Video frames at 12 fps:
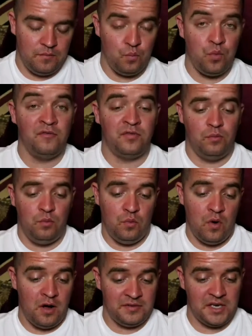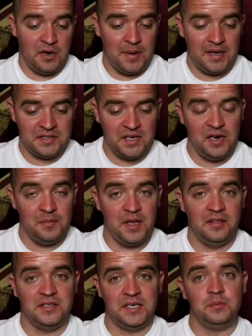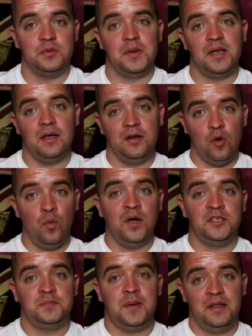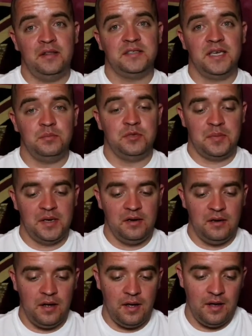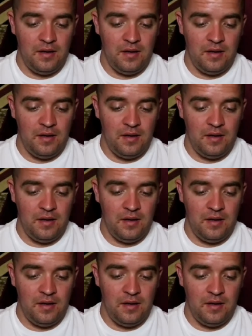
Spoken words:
With what I said about City being the team to beat and always being the team to beat,